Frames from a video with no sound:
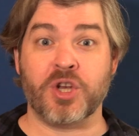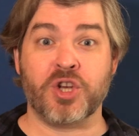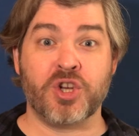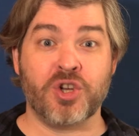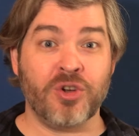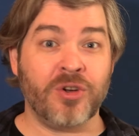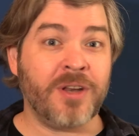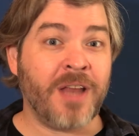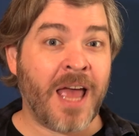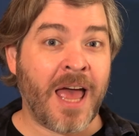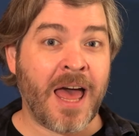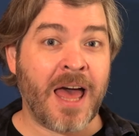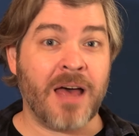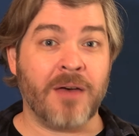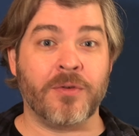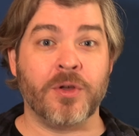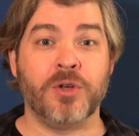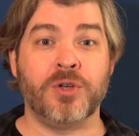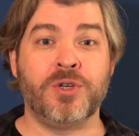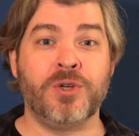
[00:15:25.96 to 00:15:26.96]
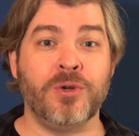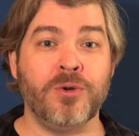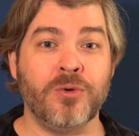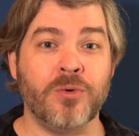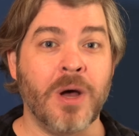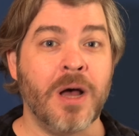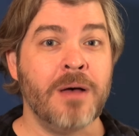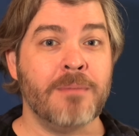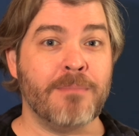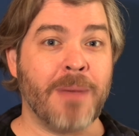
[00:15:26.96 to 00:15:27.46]
should have
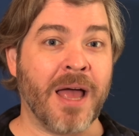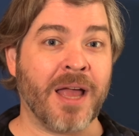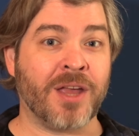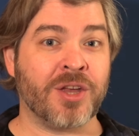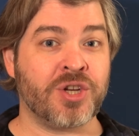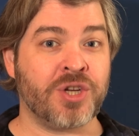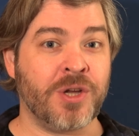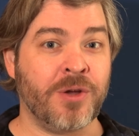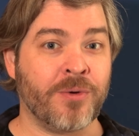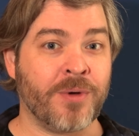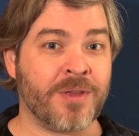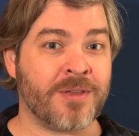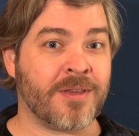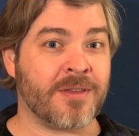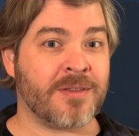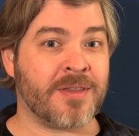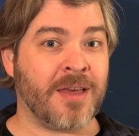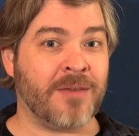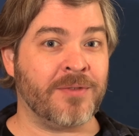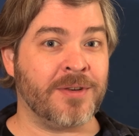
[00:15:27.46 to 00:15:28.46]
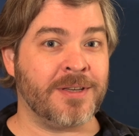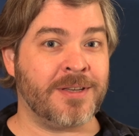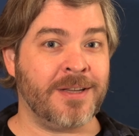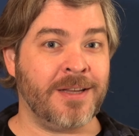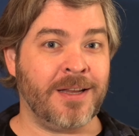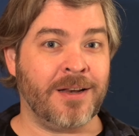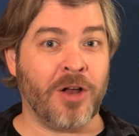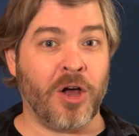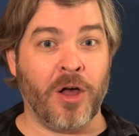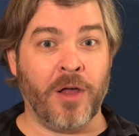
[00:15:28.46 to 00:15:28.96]
2 Maegashiras
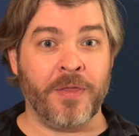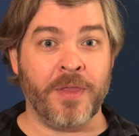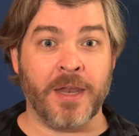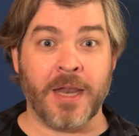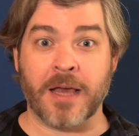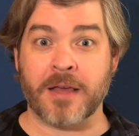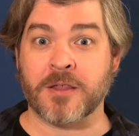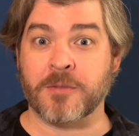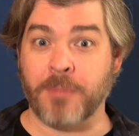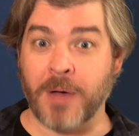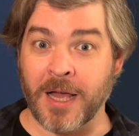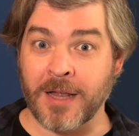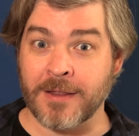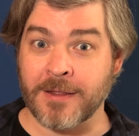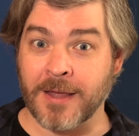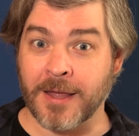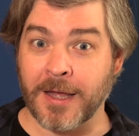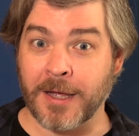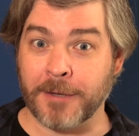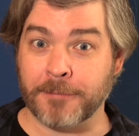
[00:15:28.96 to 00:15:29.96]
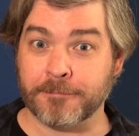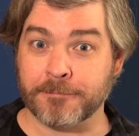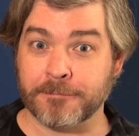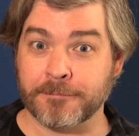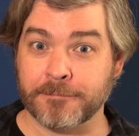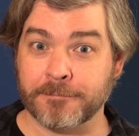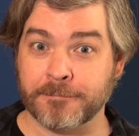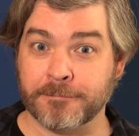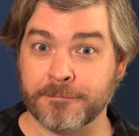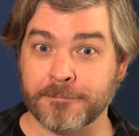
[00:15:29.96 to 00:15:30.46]
17 on the next Banzuke.
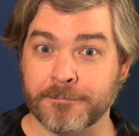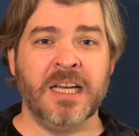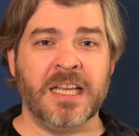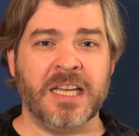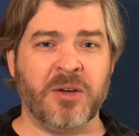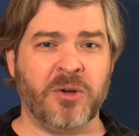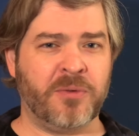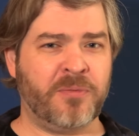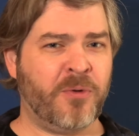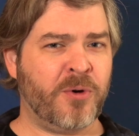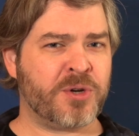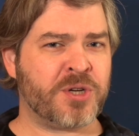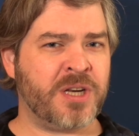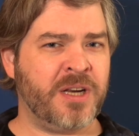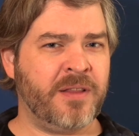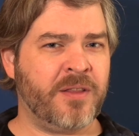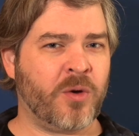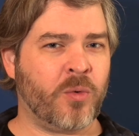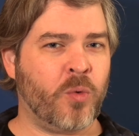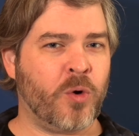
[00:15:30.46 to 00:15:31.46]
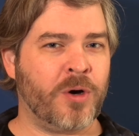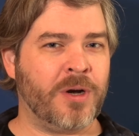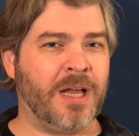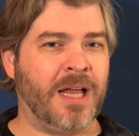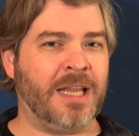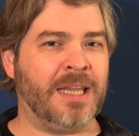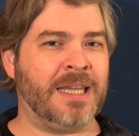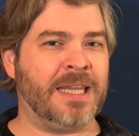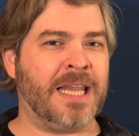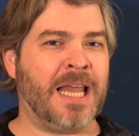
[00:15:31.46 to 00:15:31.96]
Now, unfortunately, there weren't
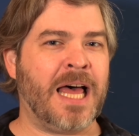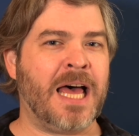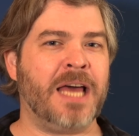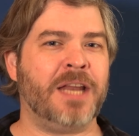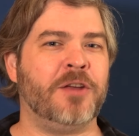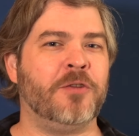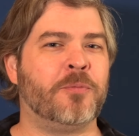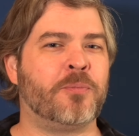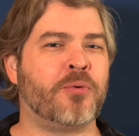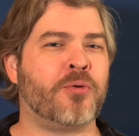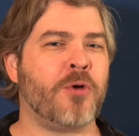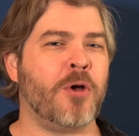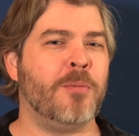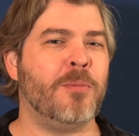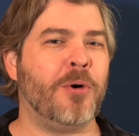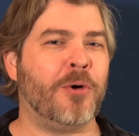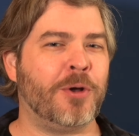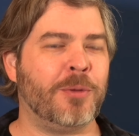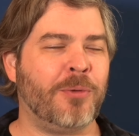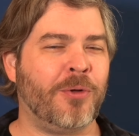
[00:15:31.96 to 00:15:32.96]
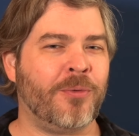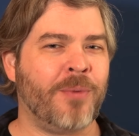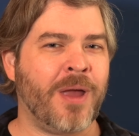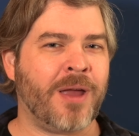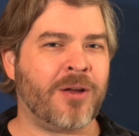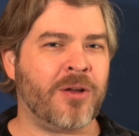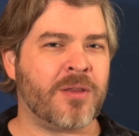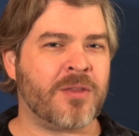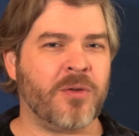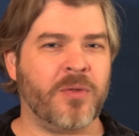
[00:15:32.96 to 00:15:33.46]
a lot of promotable
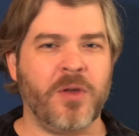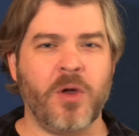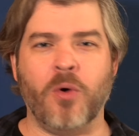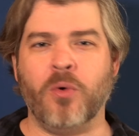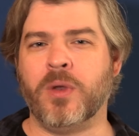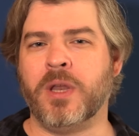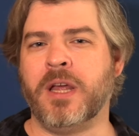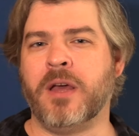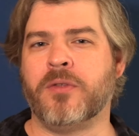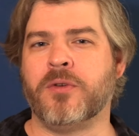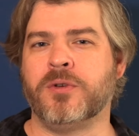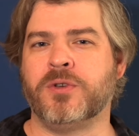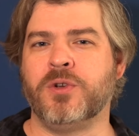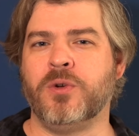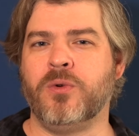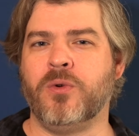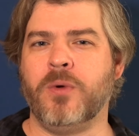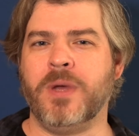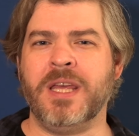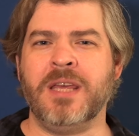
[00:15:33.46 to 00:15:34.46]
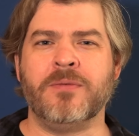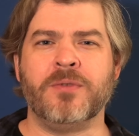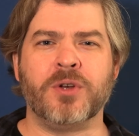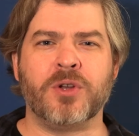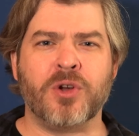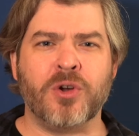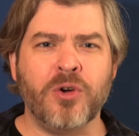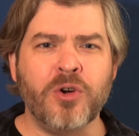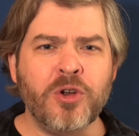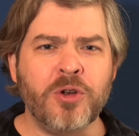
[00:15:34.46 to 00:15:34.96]
records, so the only other 2 who even
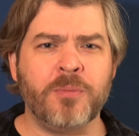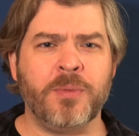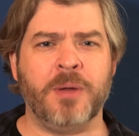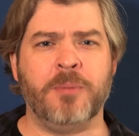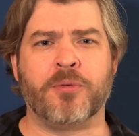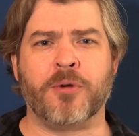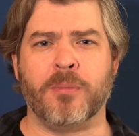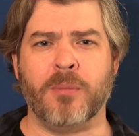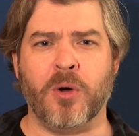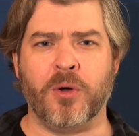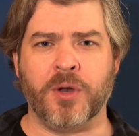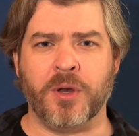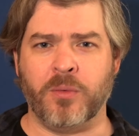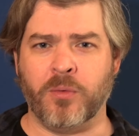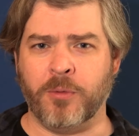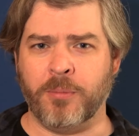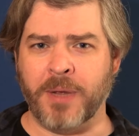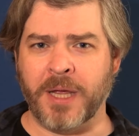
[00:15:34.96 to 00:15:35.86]
could be promoted would